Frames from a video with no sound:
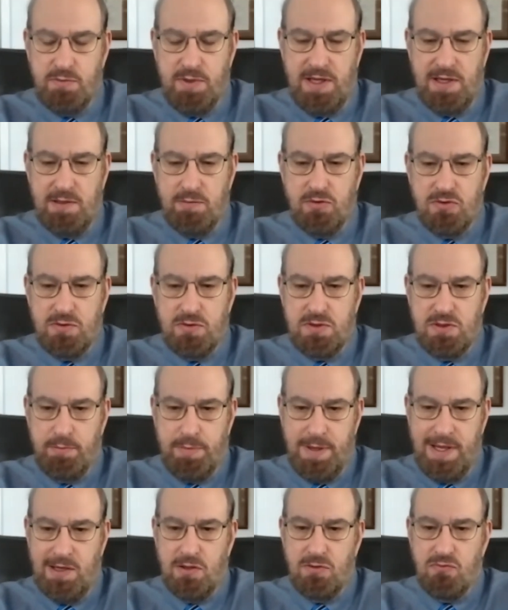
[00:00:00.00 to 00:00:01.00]
be able to
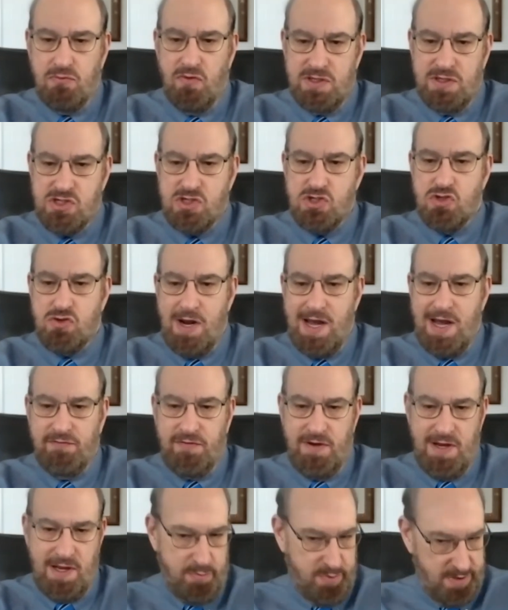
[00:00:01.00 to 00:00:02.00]
better risk
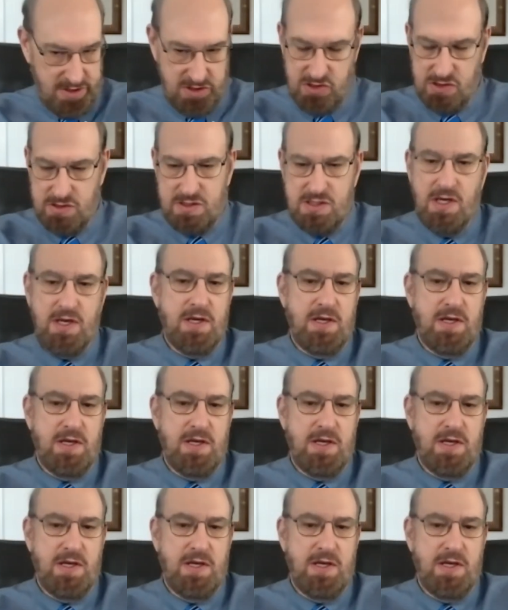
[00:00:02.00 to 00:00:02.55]
stratify patients.